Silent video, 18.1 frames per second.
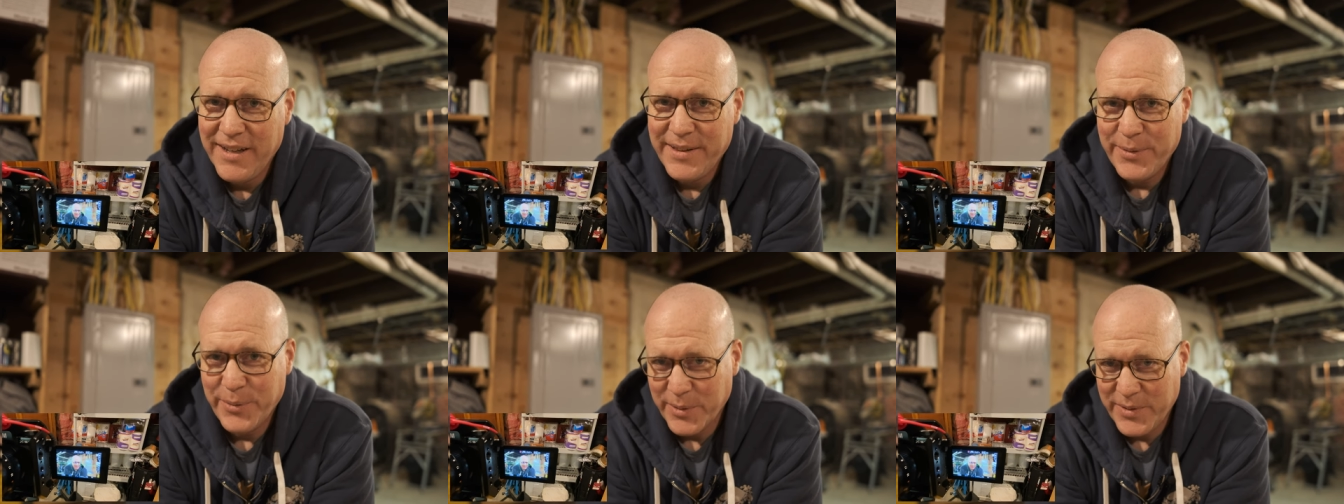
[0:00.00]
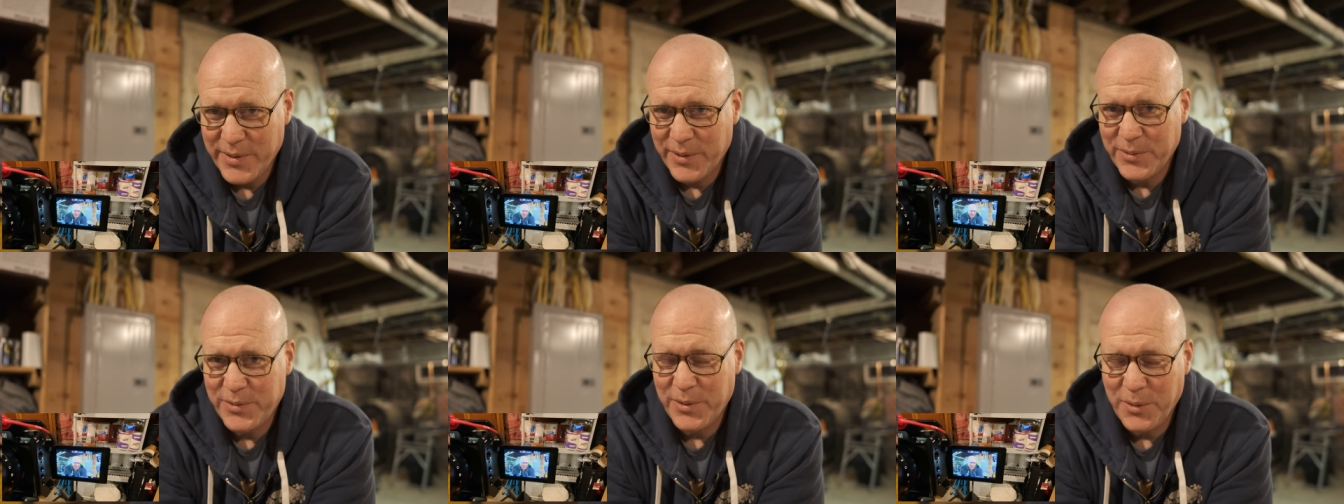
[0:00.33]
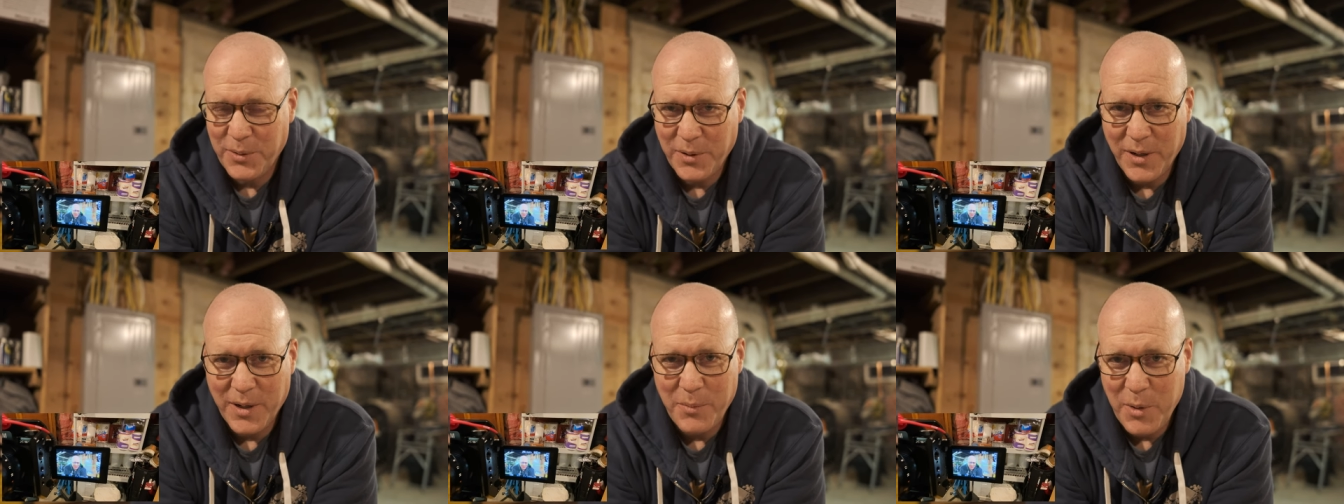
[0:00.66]
the results
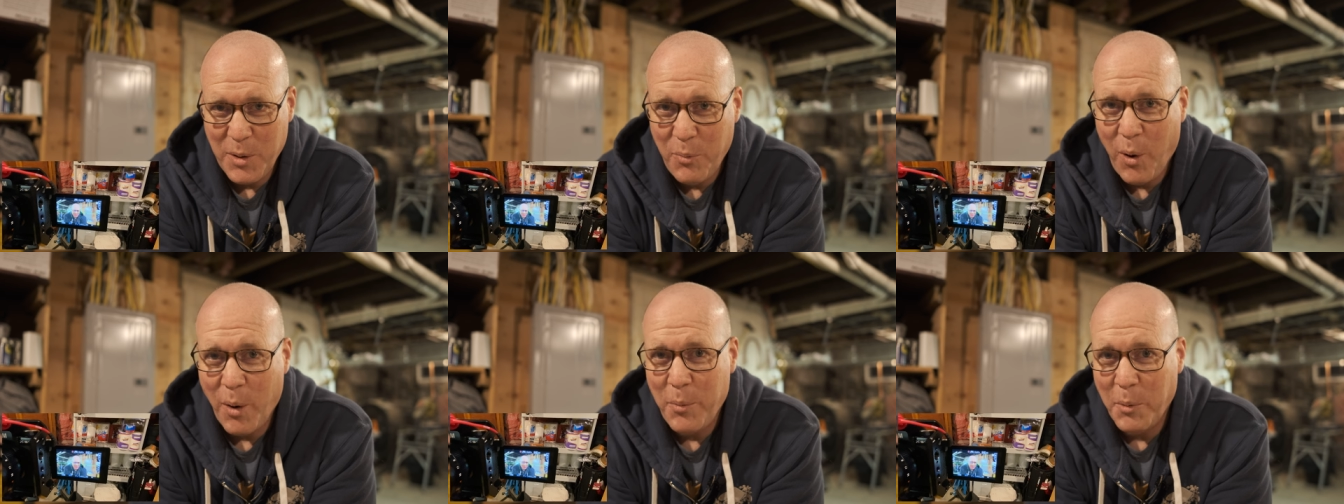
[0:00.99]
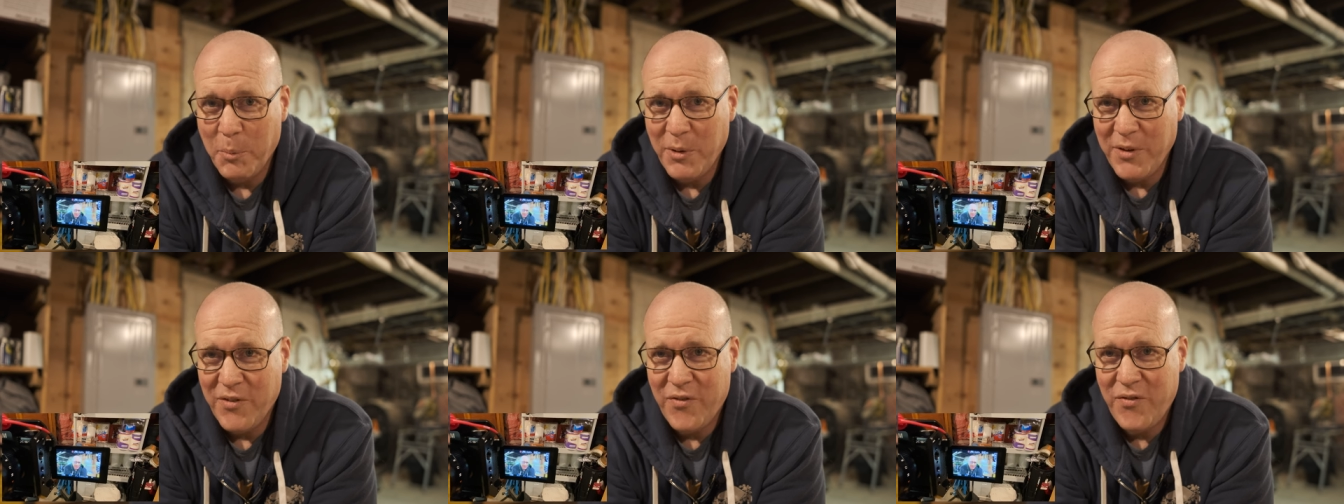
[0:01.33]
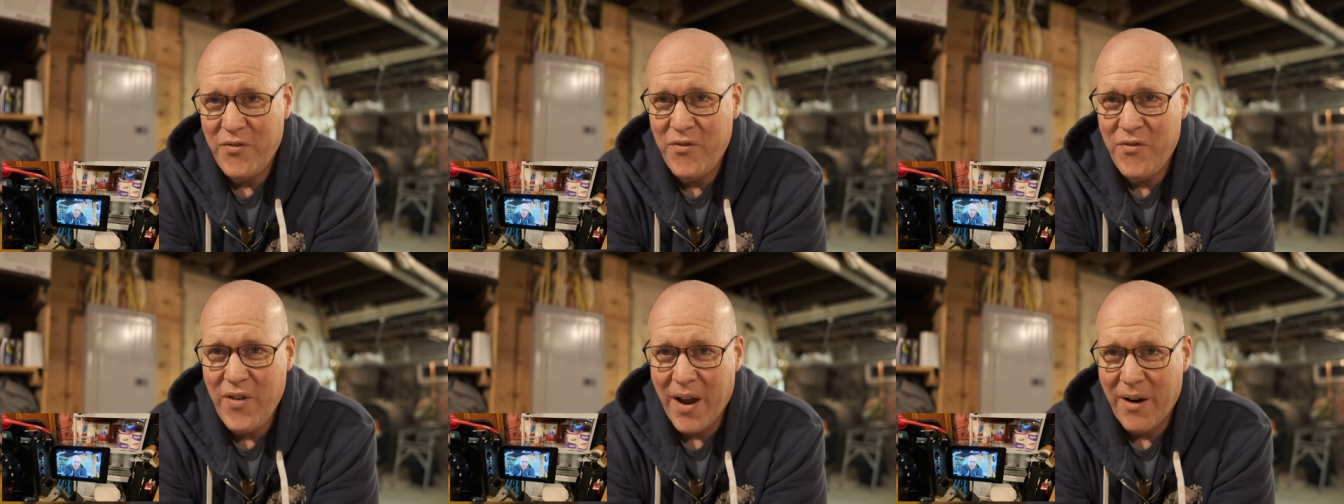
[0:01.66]
are going to be probably
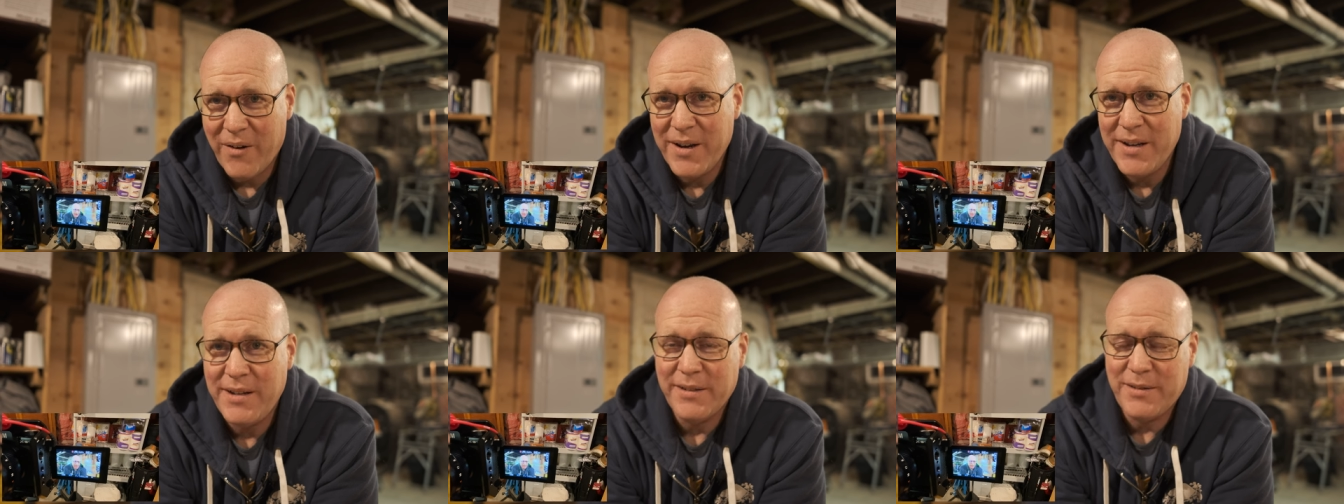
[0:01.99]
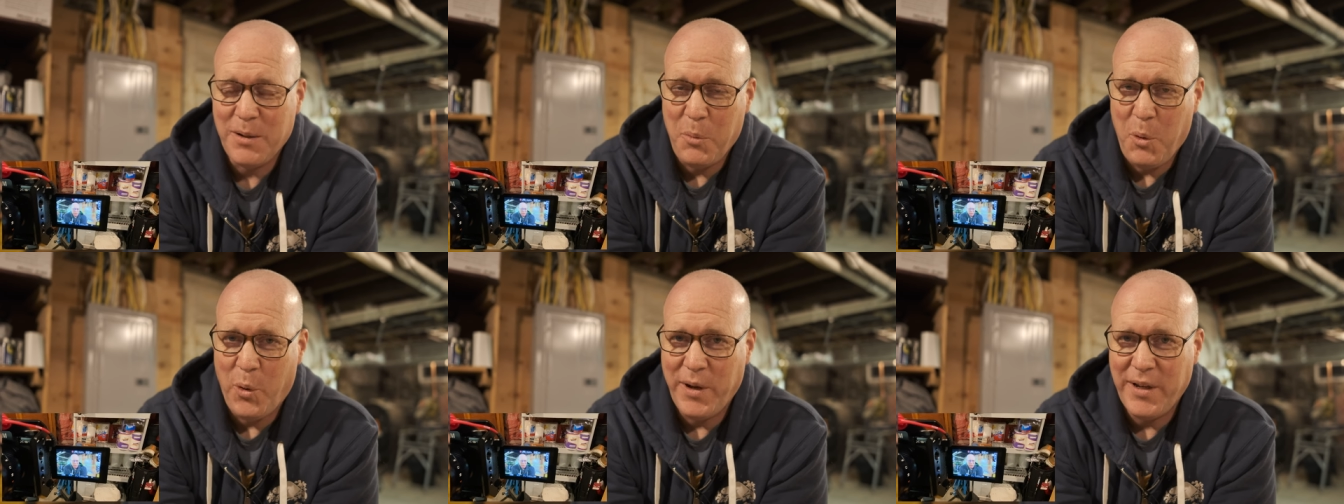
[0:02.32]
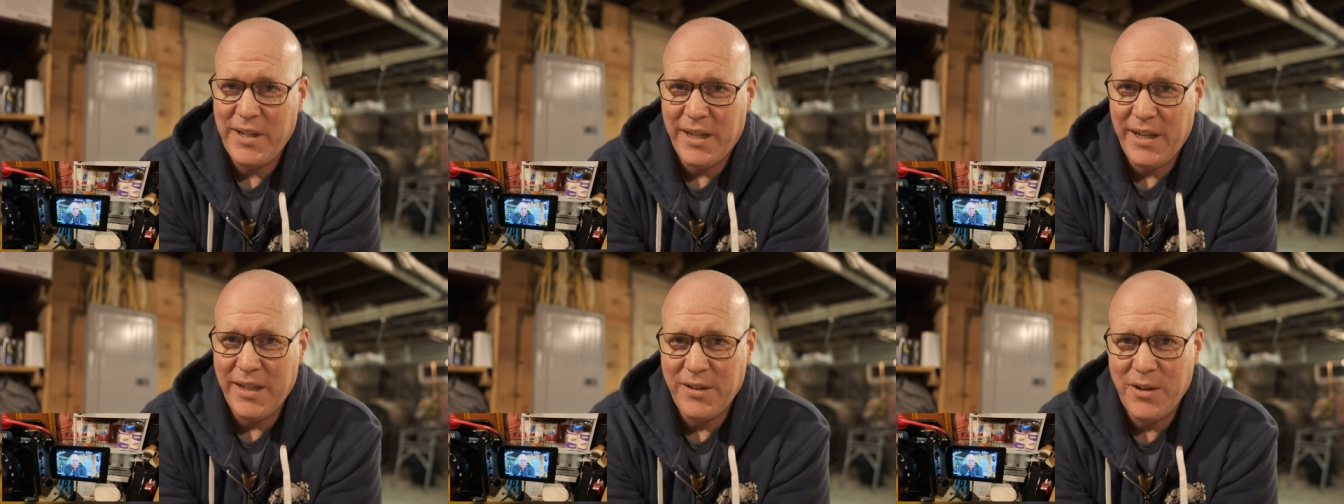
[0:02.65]
very
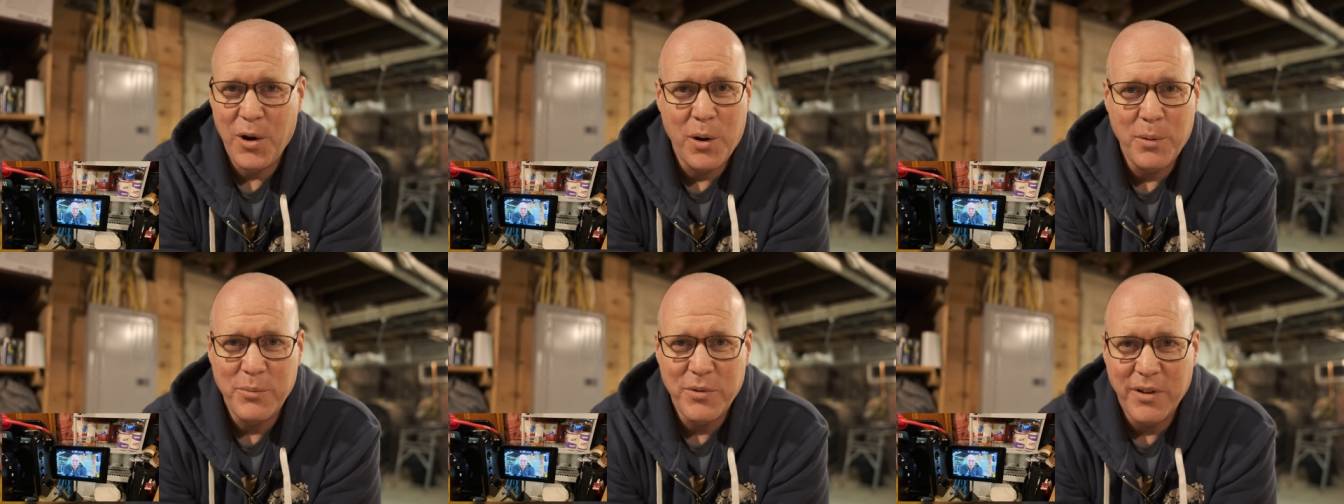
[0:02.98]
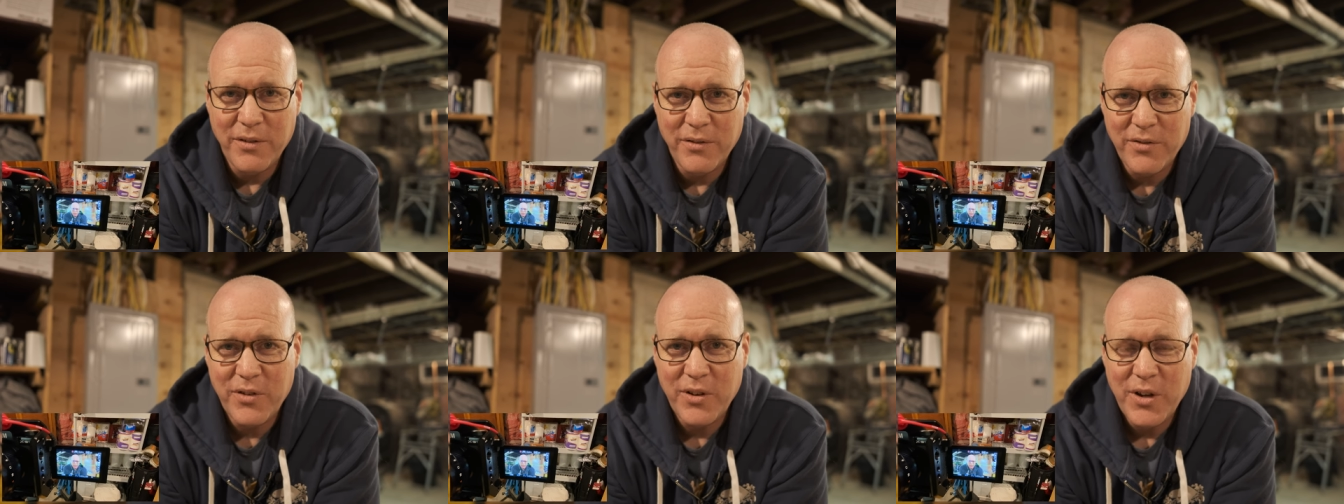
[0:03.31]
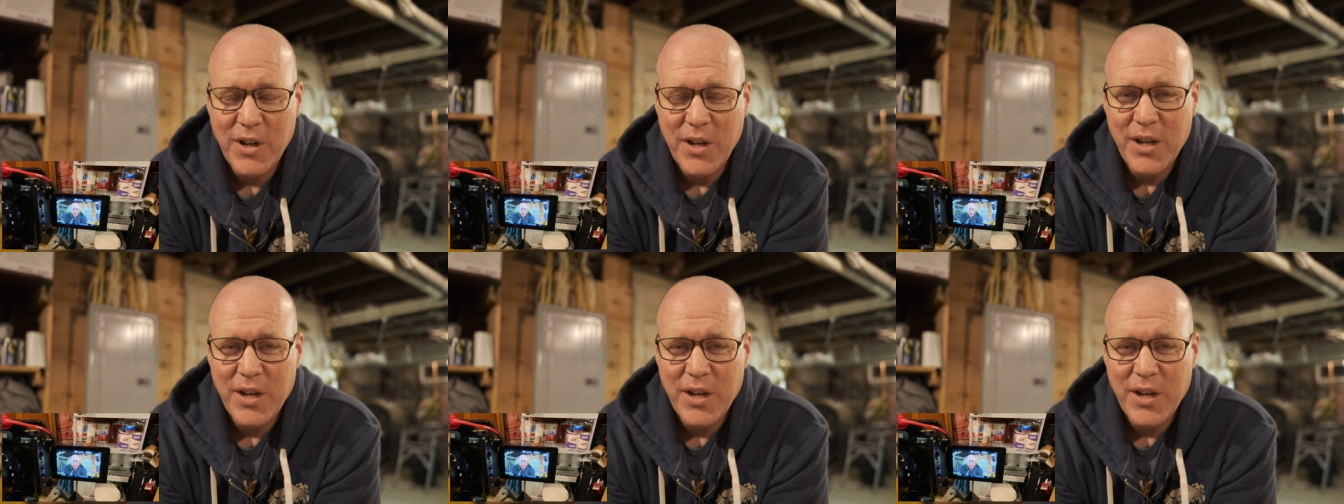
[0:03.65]
disappointing in terms of